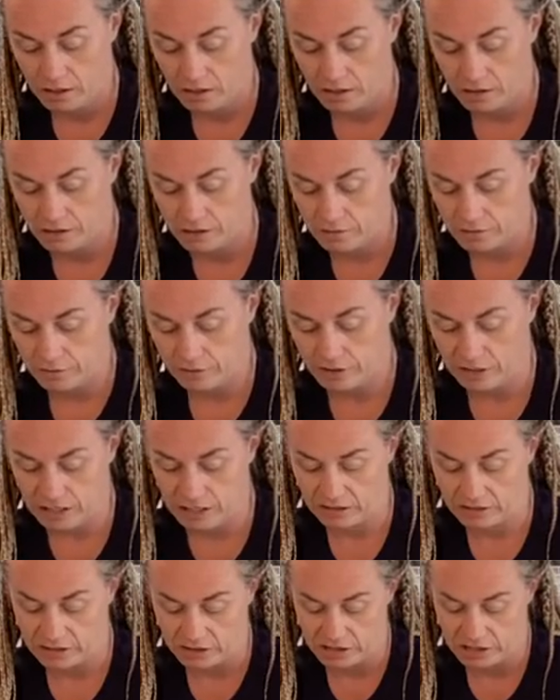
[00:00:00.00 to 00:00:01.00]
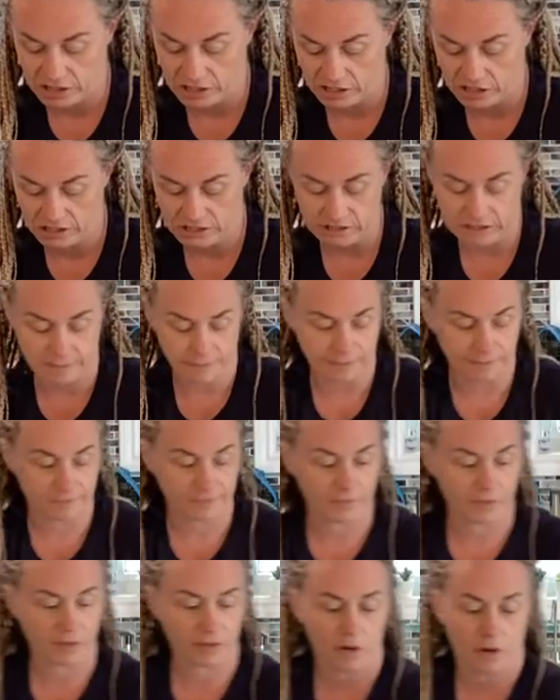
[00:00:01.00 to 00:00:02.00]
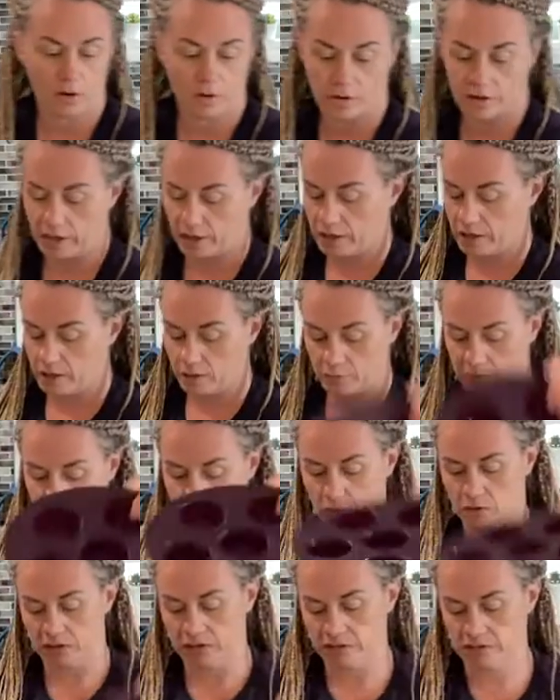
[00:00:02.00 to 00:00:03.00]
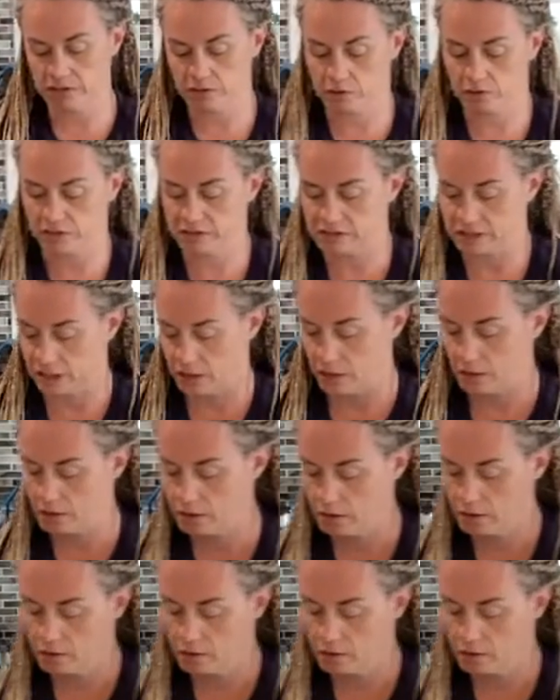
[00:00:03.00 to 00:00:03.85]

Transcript: to forget the cheese. Okay, here we go. Let's do this again.